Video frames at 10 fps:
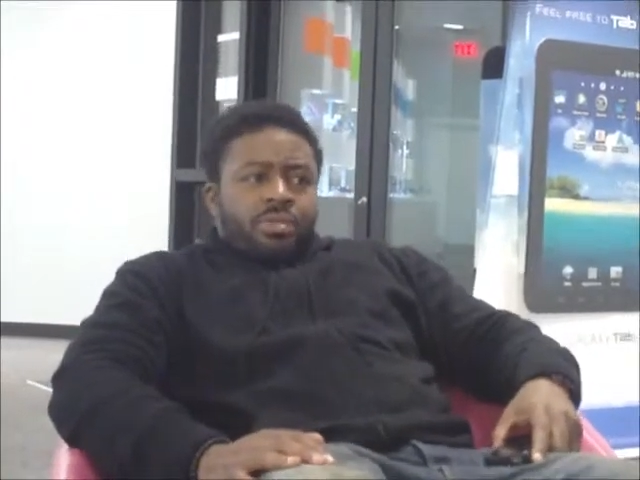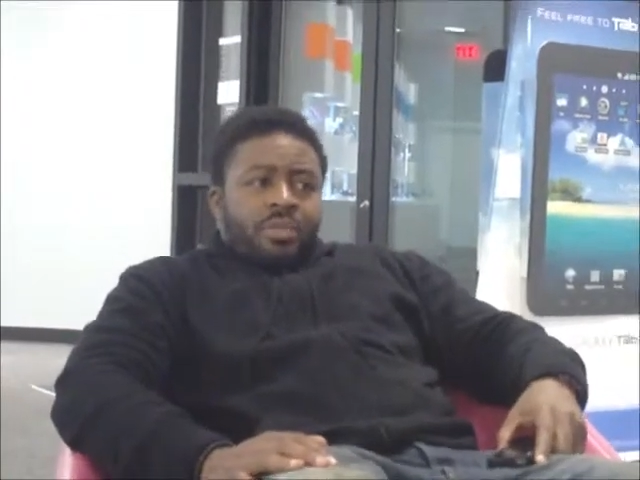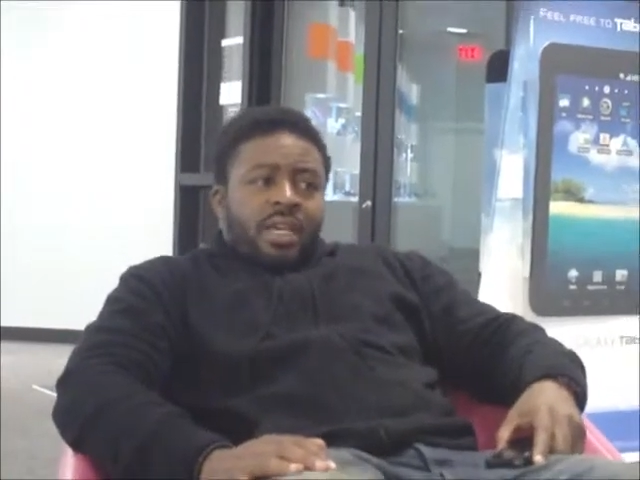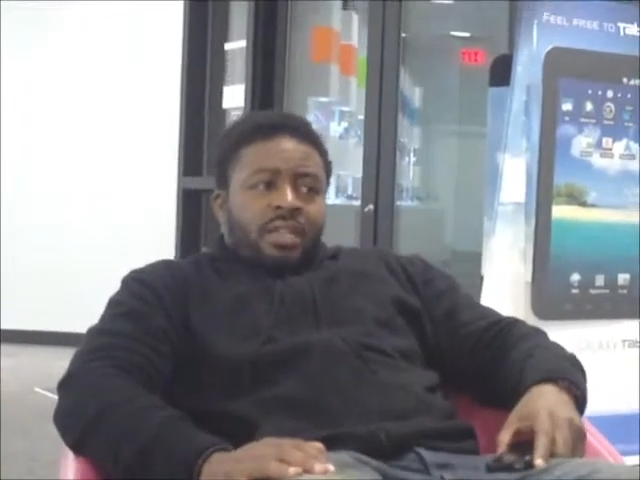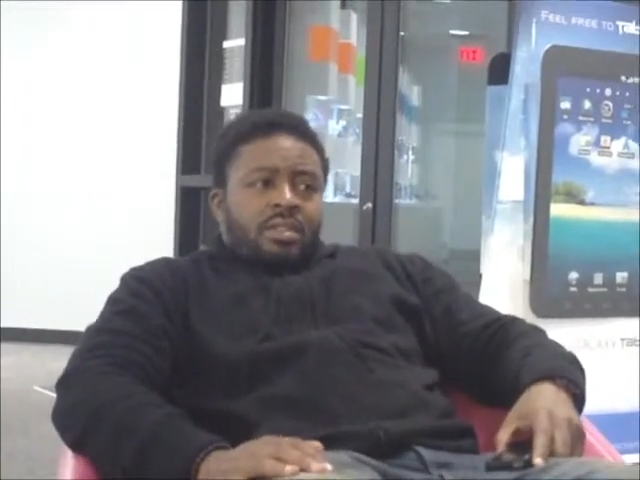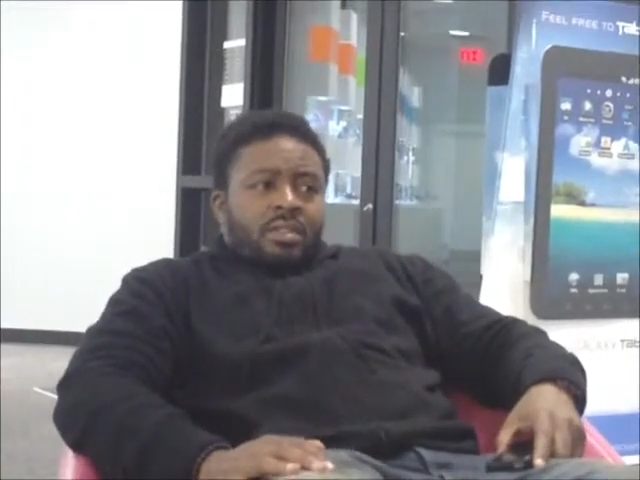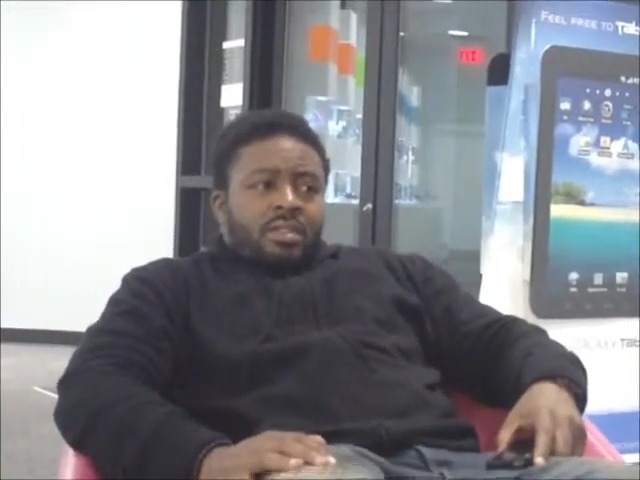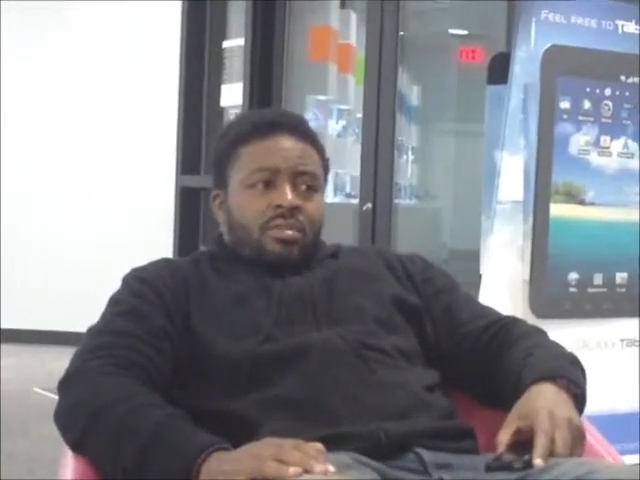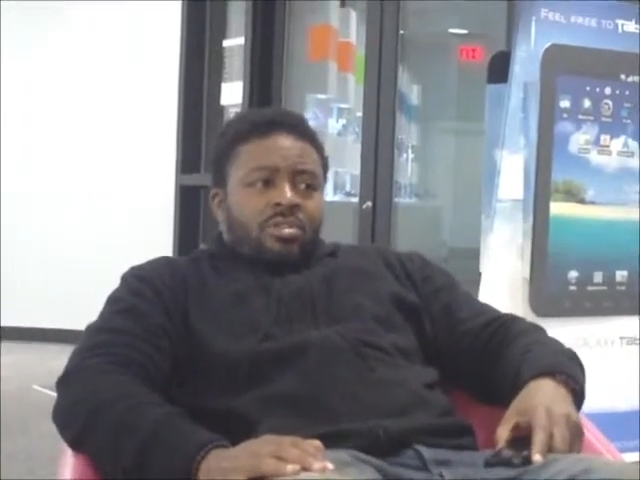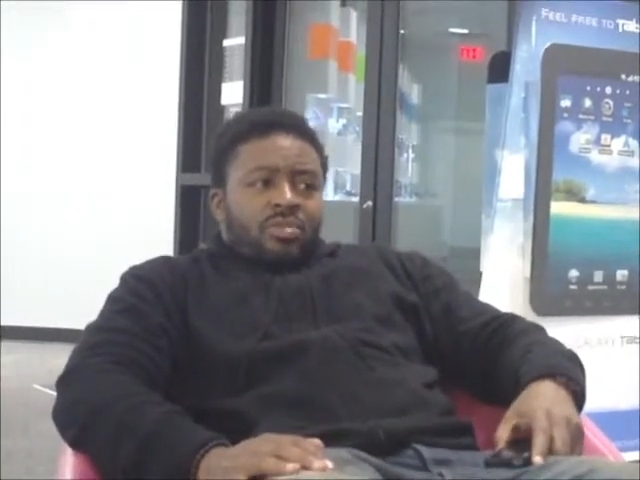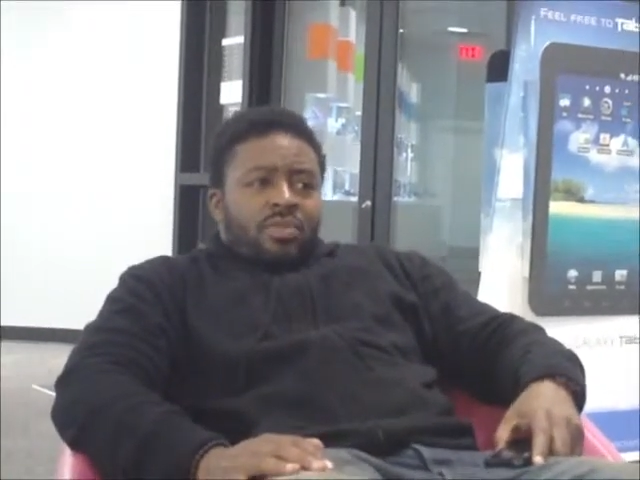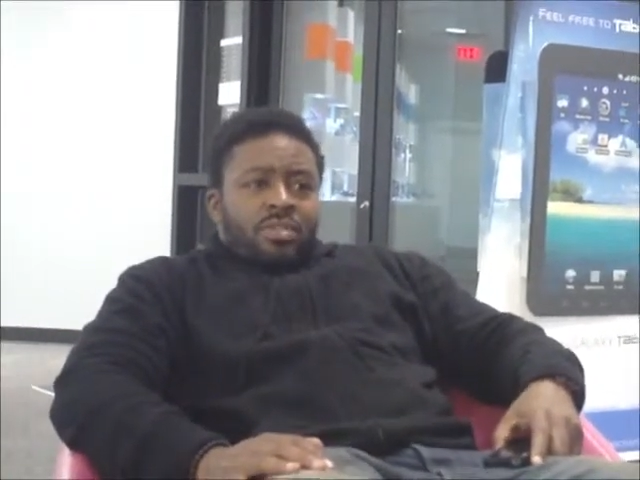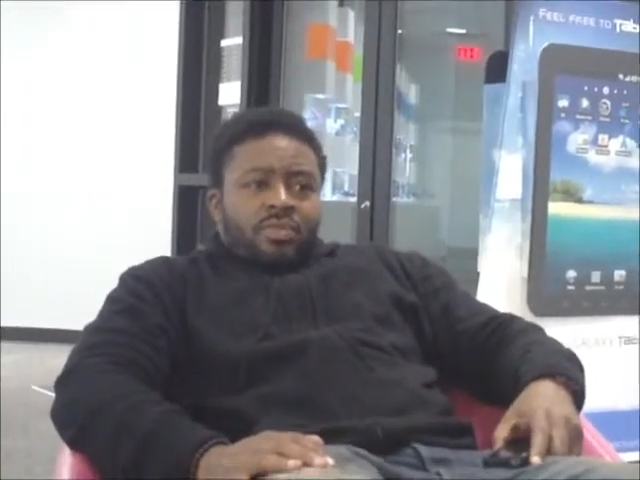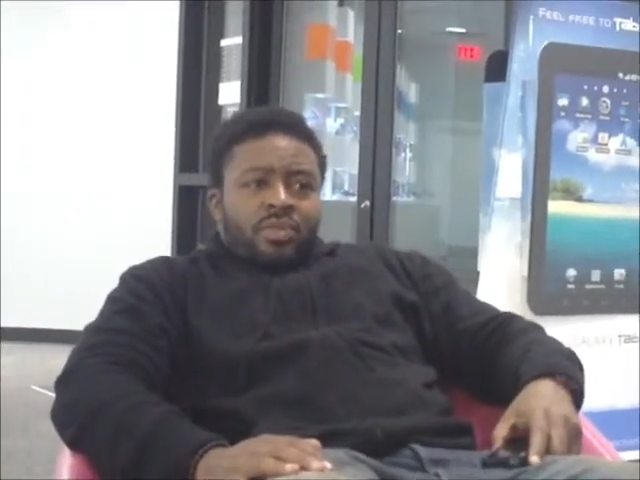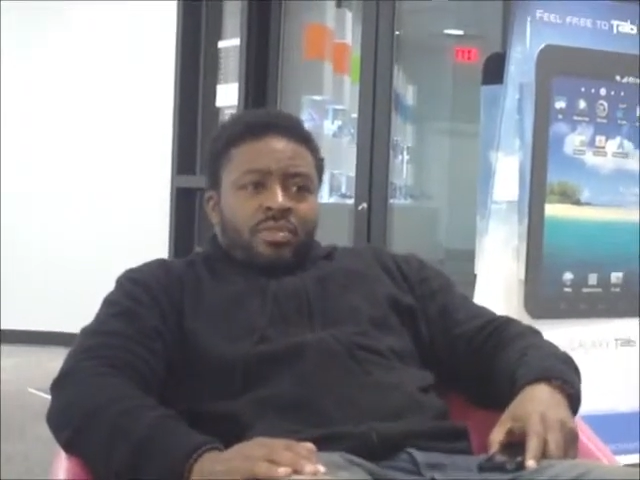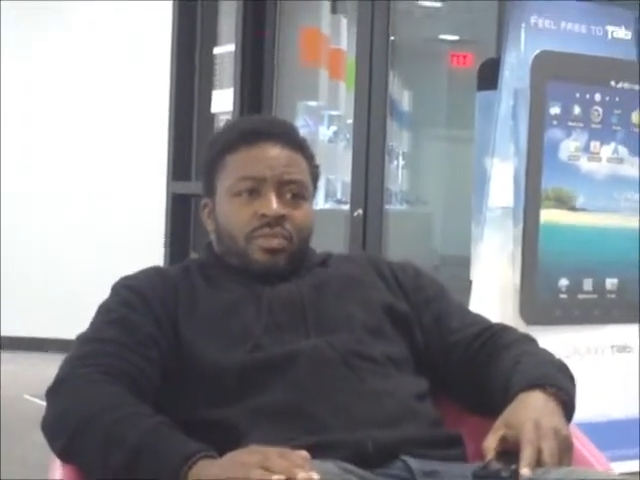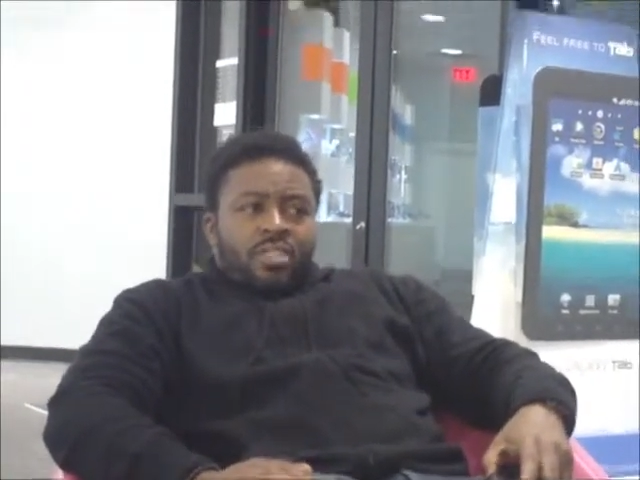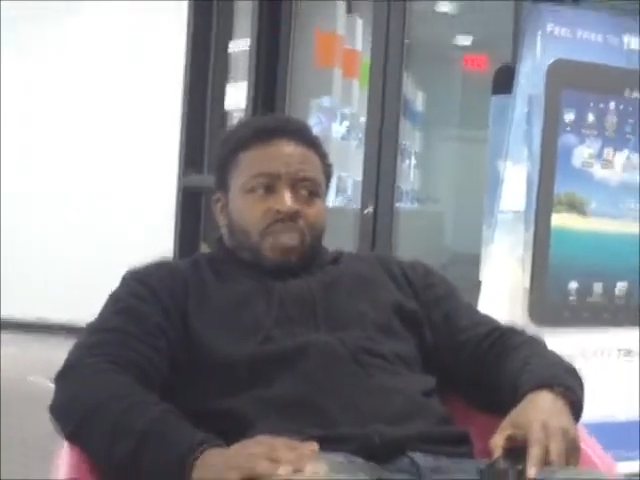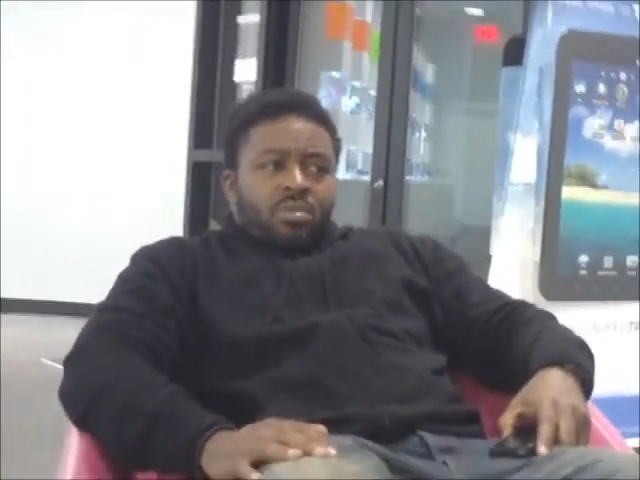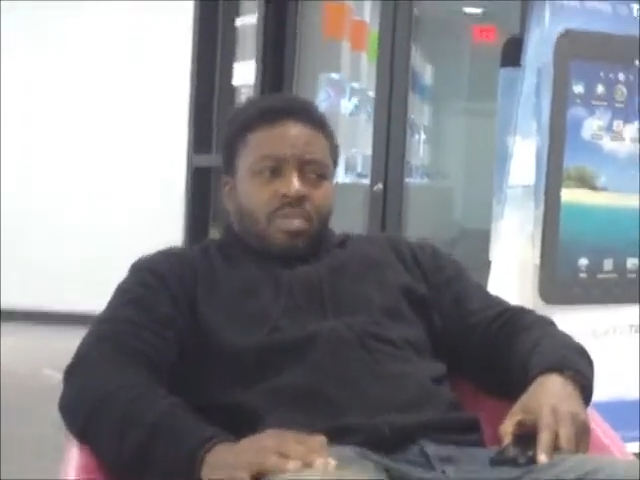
man, if Tip